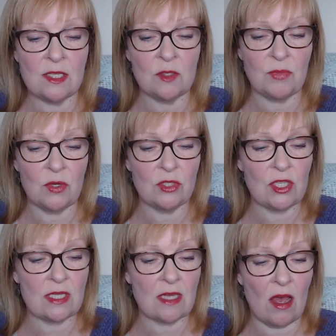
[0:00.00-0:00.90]

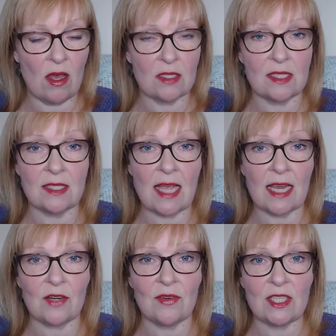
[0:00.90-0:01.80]
brooches, hearts and
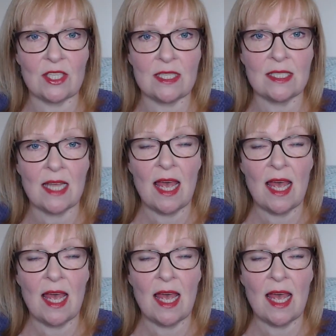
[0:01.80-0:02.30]
decorations.